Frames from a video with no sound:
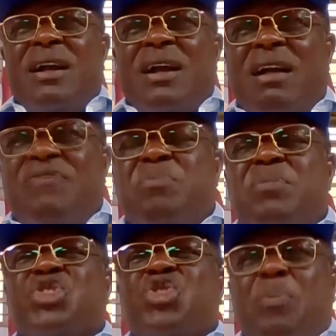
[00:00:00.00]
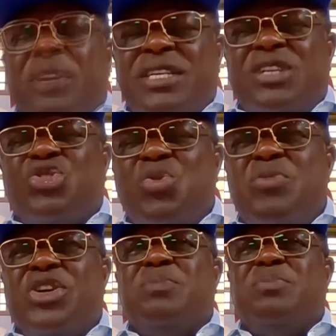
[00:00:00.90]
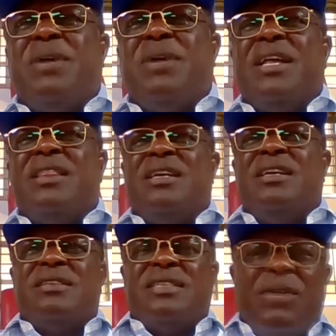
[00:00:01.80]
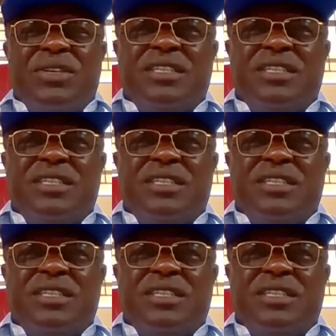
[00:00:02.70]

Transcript: uh, having been supported so much by the